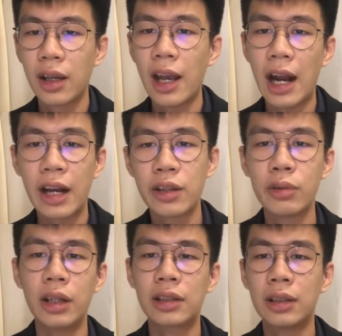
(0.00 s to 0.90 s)
and
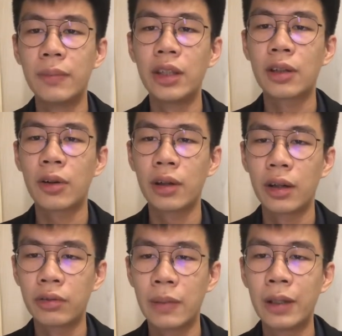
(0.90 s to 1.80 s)
argued a term in the
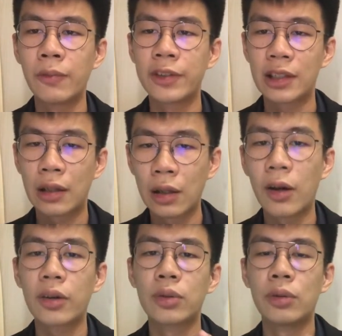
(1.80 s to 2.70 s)
agreement was a
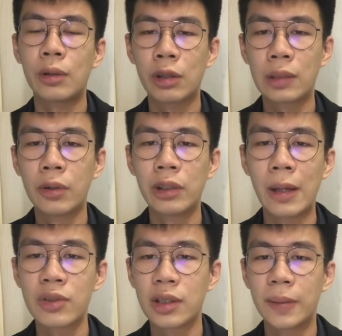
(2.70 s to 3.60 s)
clock to equitable
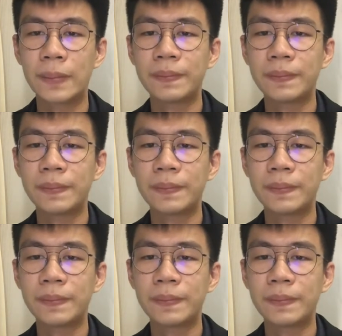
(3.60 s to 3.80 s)
redemption.